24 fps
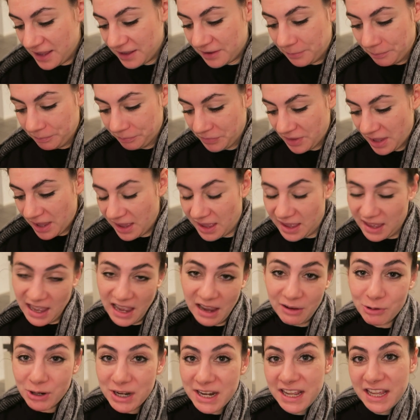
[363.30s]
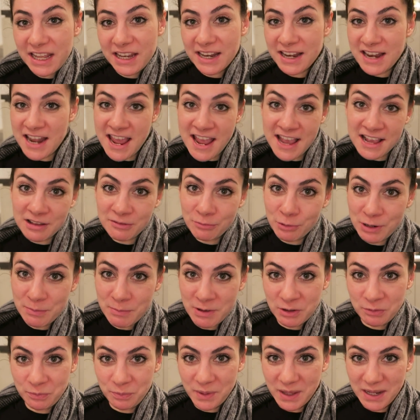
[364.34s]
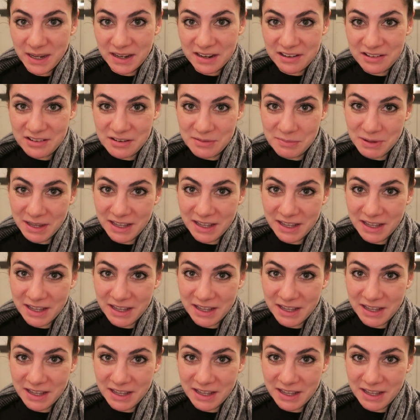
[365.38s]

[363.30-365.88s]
like, I want to eat an egg with my spinach